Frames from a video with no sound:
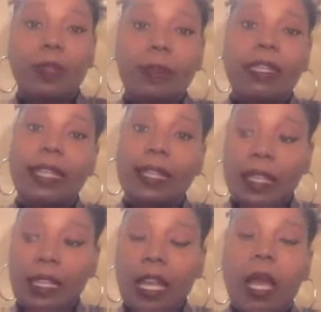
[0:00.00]

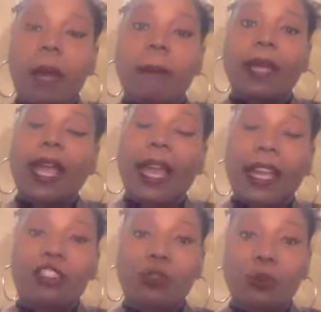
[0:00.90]
beginning, but
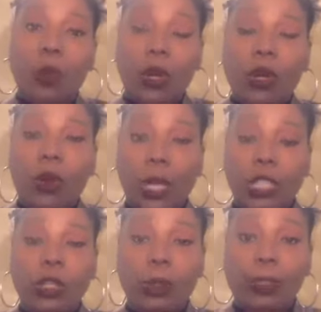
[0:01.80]
as you work
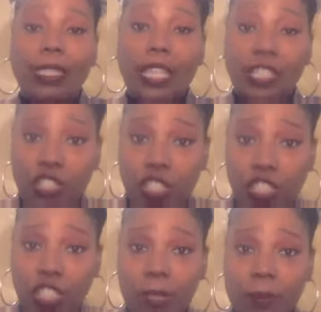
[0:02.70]
on your
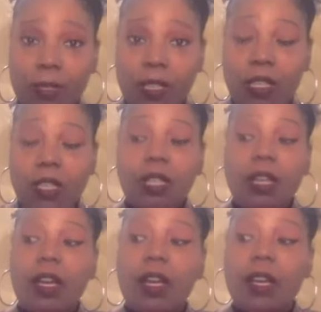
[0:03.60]
relationship,
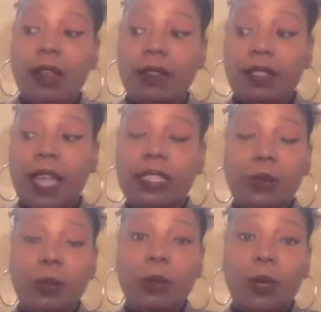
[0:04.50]

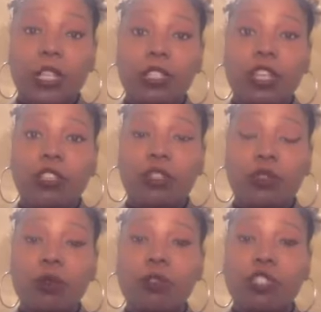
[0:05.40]
that's when
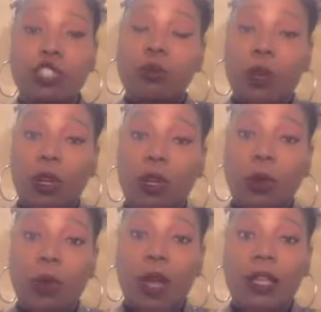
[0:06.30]
you should work
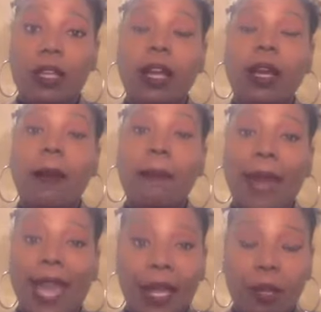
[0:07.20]
on
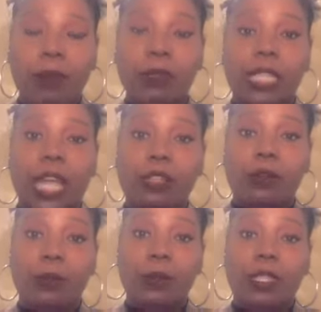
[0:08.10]
compatible
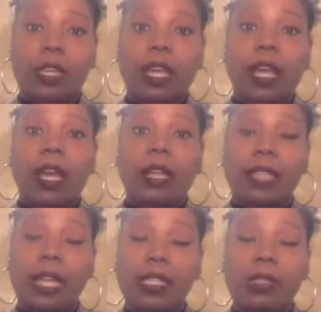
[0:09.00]
schedules.
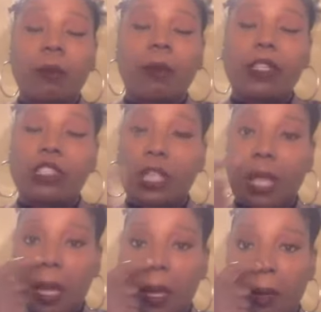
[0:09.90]
Not so much
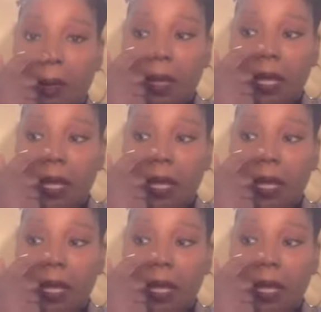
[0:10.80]
not